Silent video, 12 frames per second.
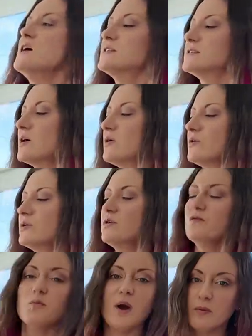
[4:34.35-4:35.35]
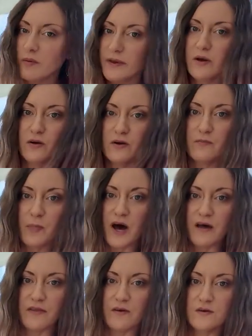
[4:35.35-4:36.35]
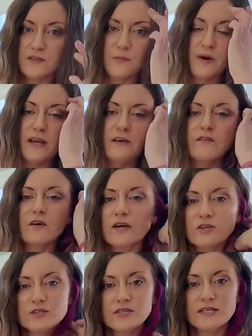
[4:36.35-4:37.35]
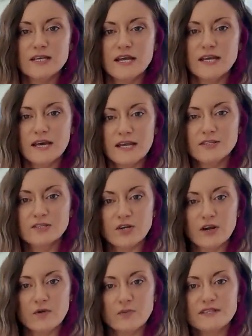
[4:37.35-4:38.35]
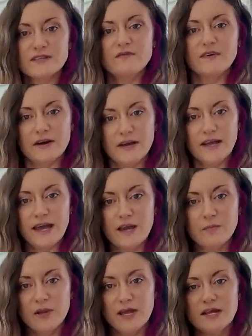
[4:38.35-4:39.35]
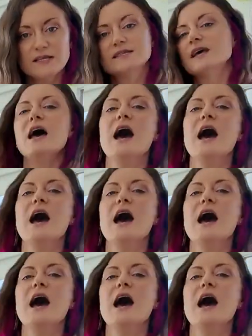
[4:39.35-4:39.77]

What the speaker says: So you've probably heard of pothos, but if you're interested in getting started with some variegated plants,